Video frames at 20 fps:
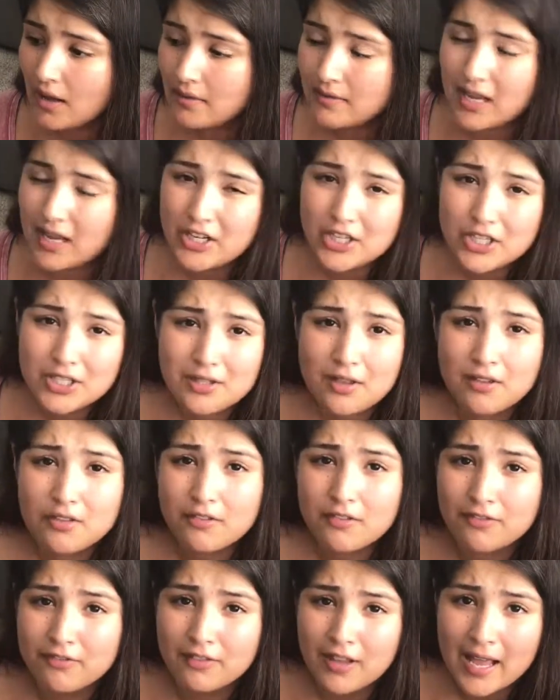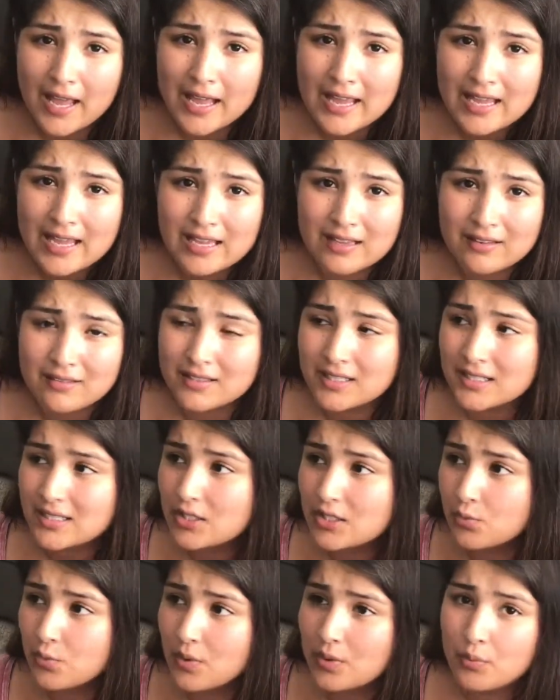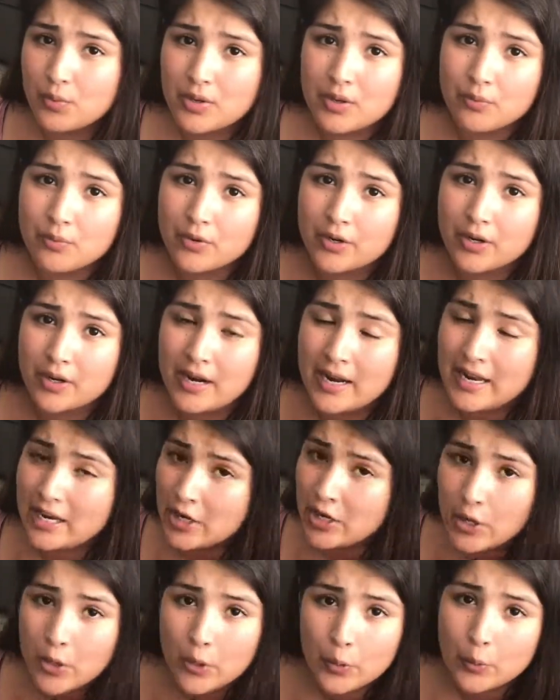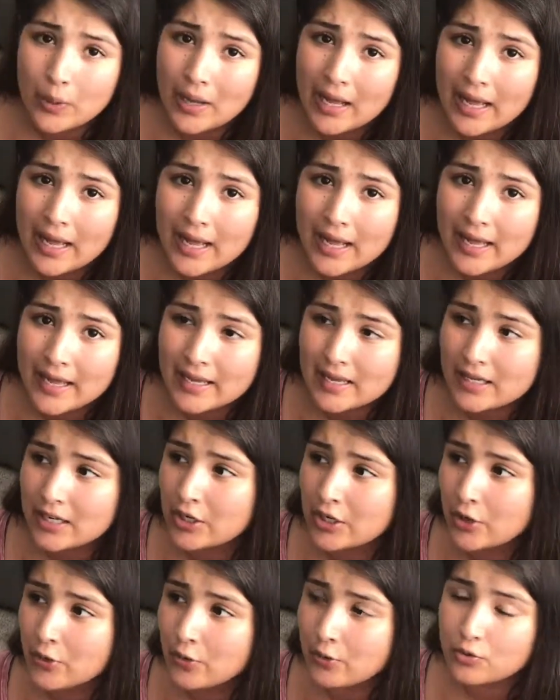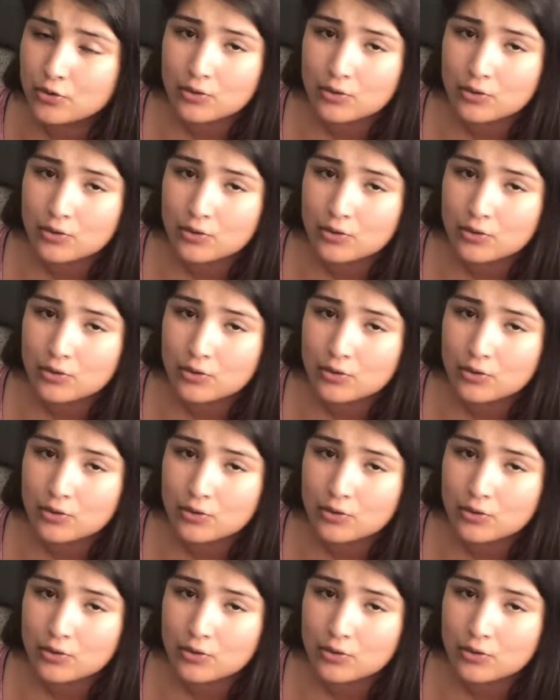Not just on the flight, just when we were in Hawaii, you know,